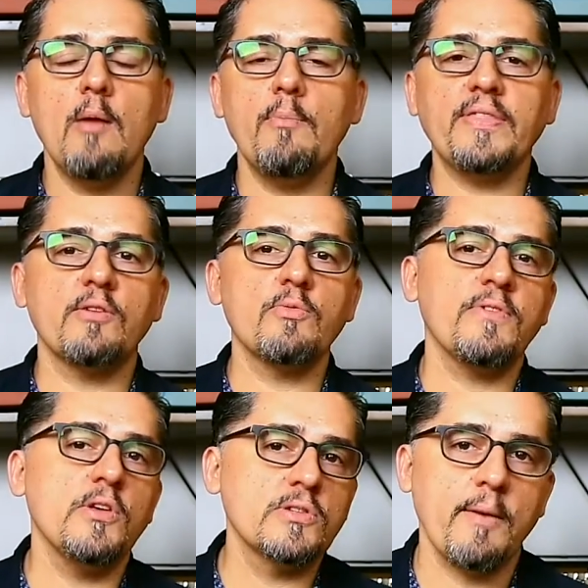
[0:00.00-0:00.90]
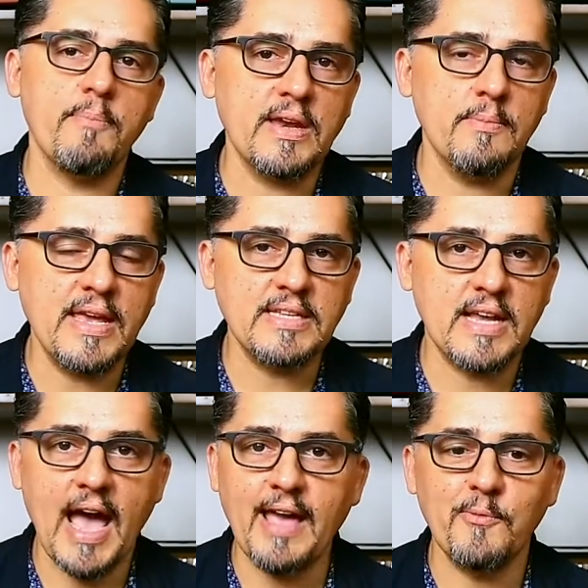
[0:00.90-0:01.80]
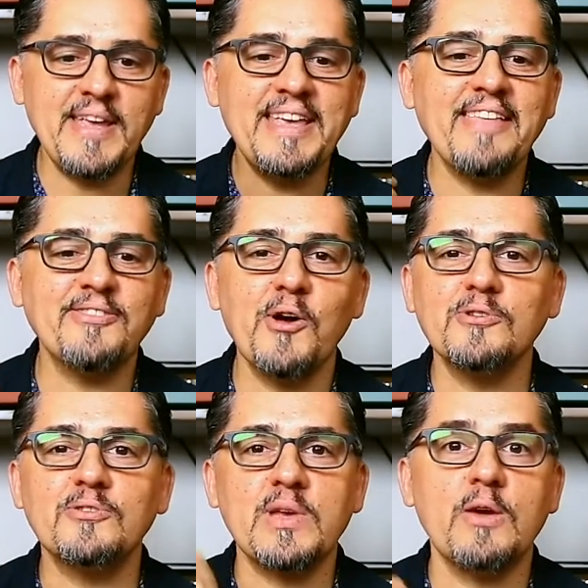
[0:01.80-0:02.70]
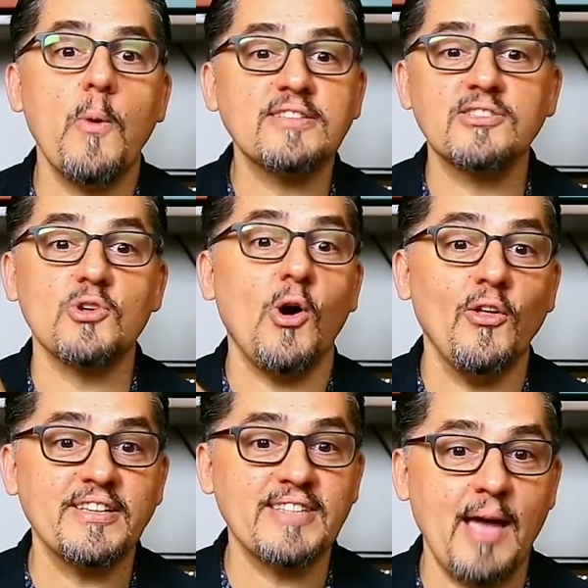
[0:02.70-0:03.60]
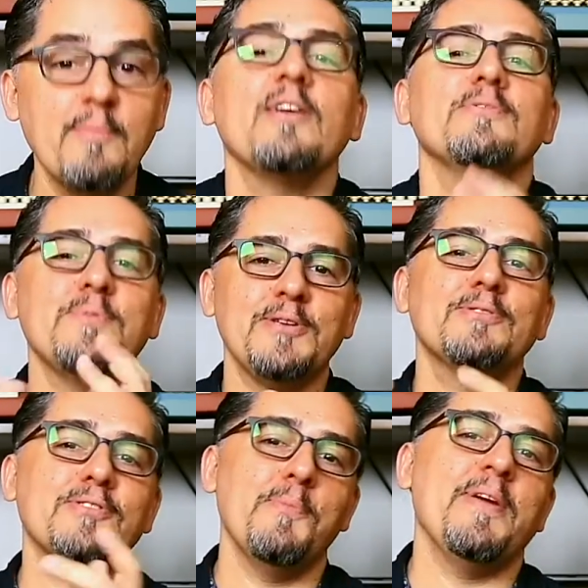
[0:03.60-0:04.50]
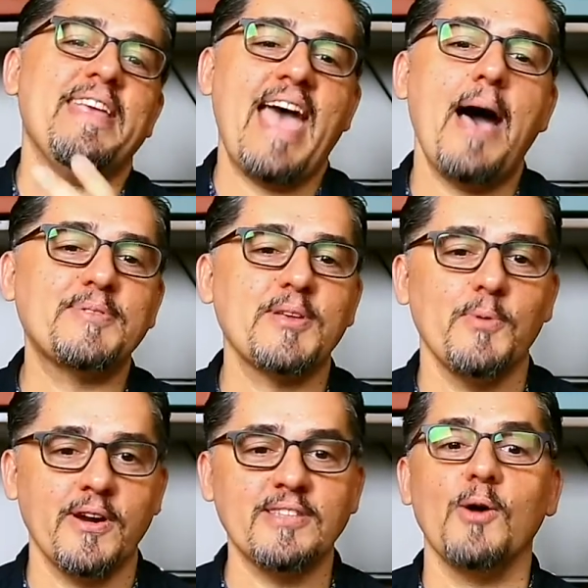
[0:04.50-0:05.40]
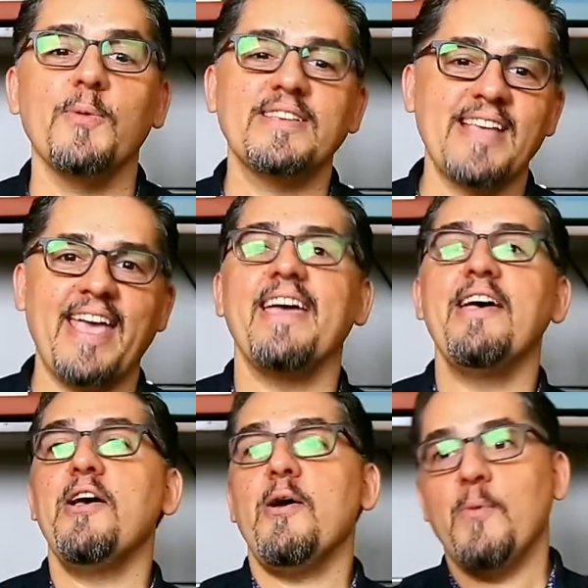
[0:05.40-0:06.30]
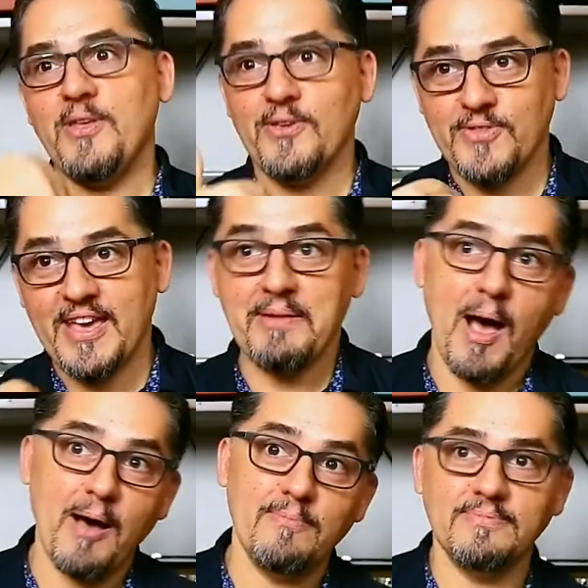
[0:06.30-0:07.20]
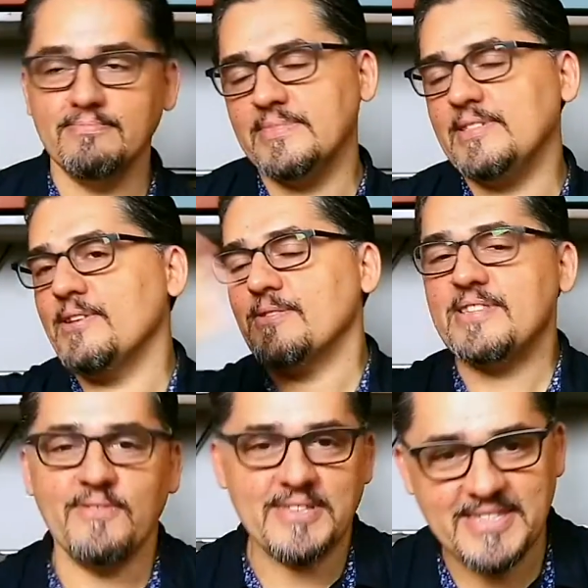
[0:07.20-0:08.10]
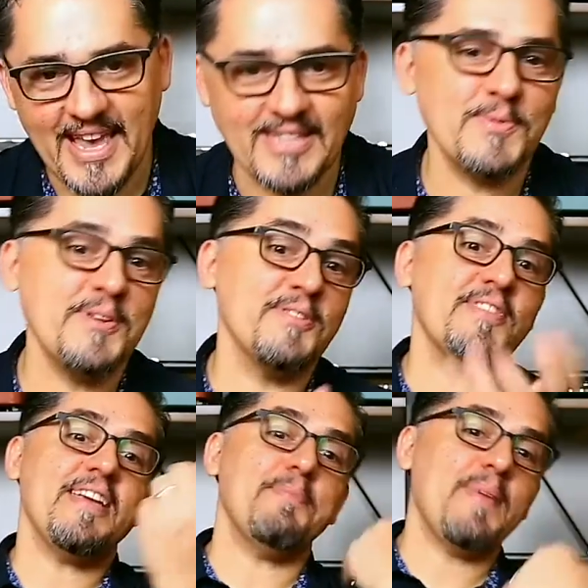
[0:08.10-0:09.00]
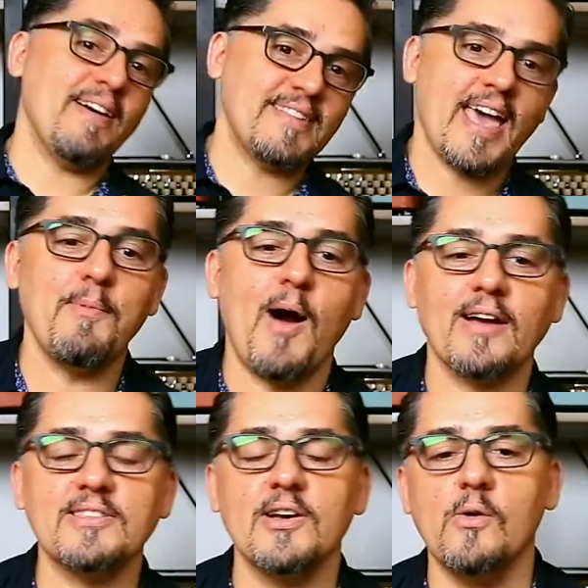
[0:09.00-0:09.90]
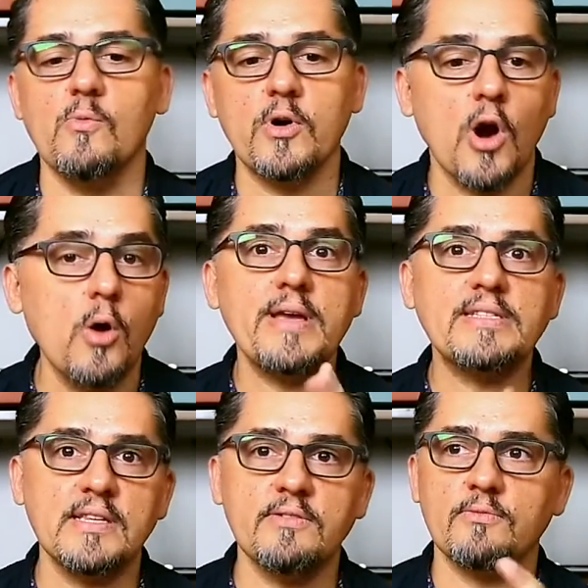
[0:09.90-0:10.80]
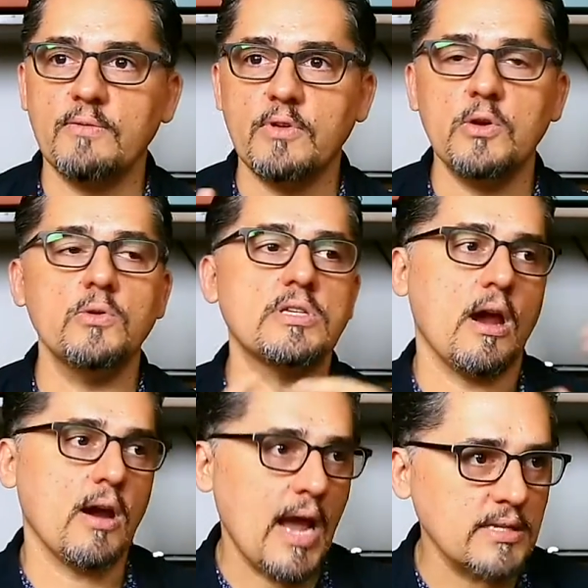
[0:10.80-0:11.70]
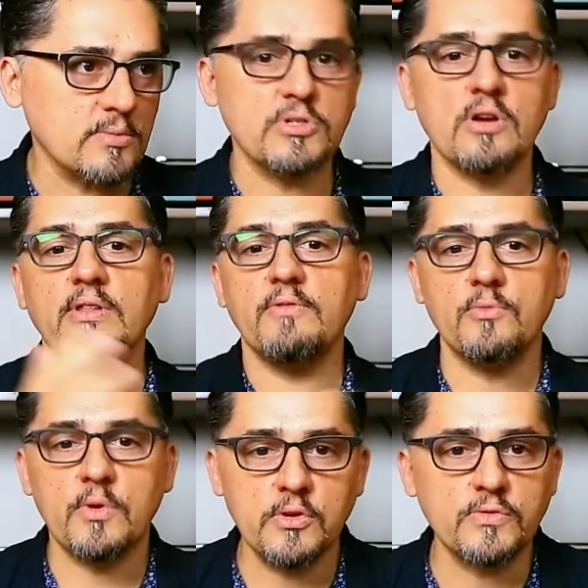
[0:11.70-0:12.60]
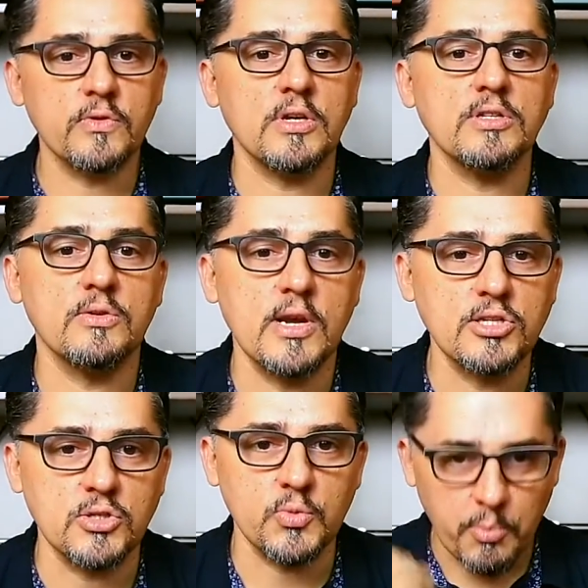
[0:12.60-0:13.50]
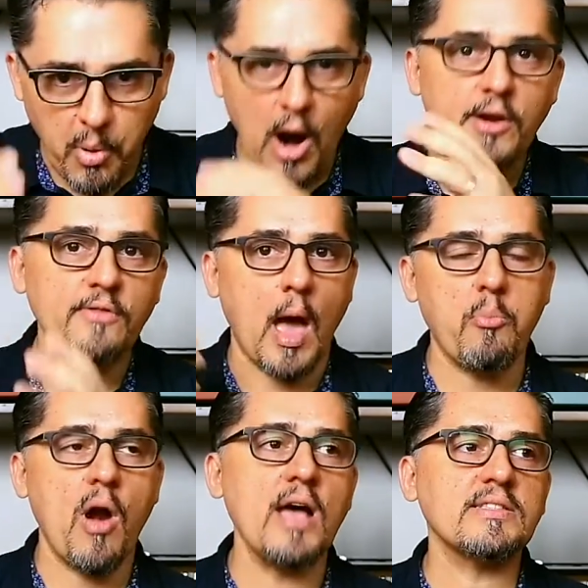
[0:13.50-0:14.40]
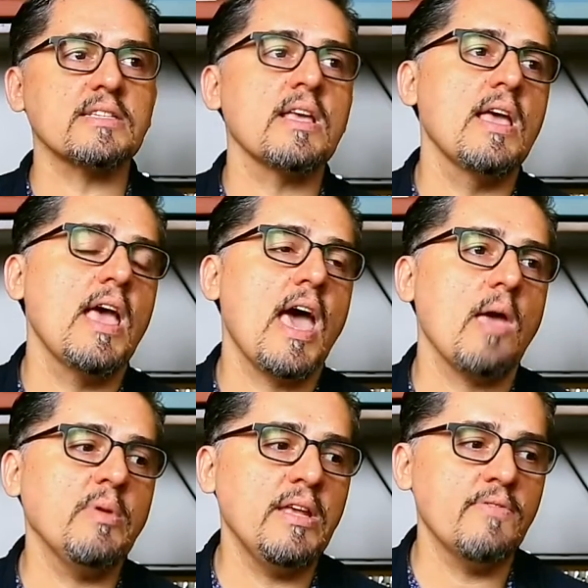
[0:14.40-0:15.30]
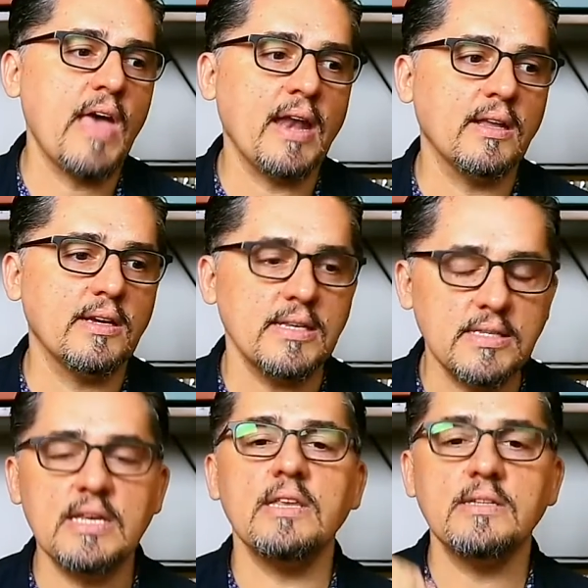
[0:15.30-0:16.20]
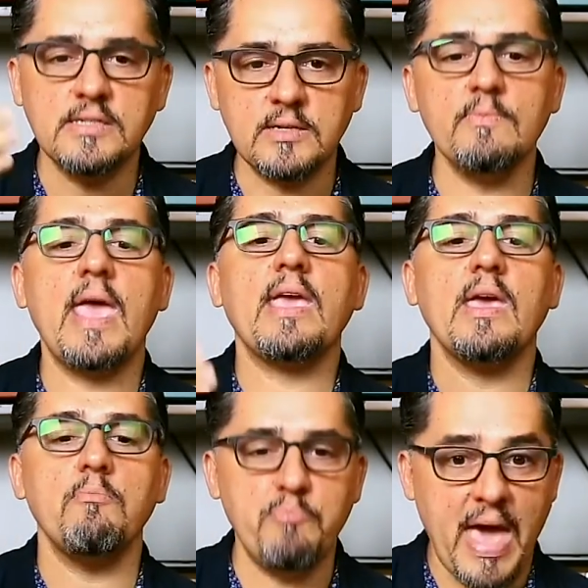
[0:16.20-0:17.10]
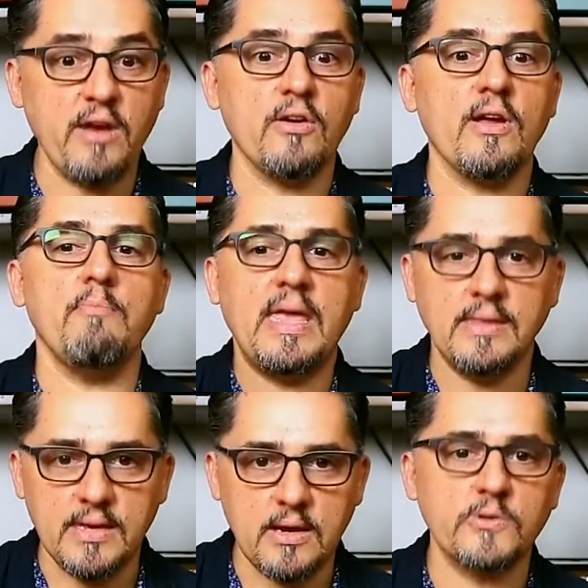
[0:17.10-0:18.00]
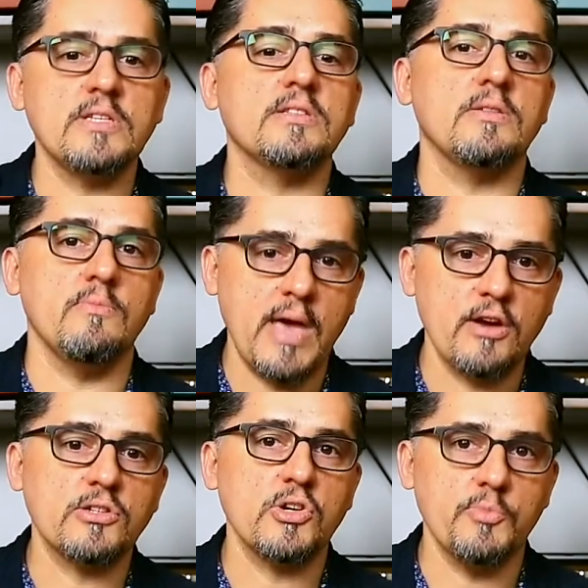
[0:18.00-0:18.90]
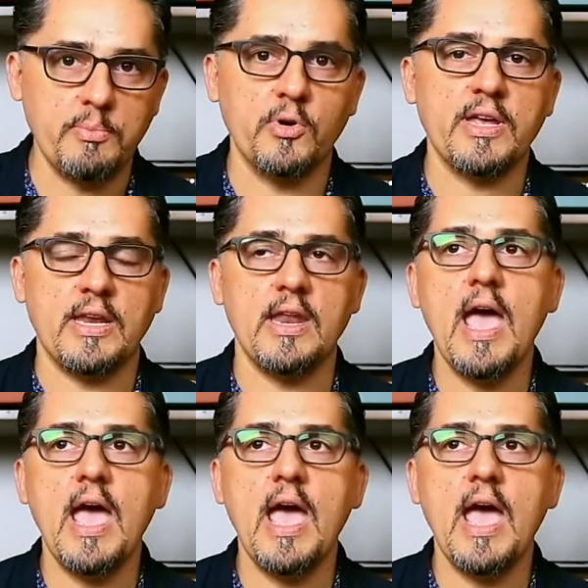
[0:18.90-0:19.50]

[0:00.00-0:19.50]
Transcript: But the reviews have been amazing. We get those requests all the time because we use so many apps. So it's always like, what do you think about, 7sense? What do you think about DataBox? So we're always leaving reviews, and our customers are leaving reviews for the integrations. We're part of that process, and I believe that continues to make it better and make the ecosystem better so people can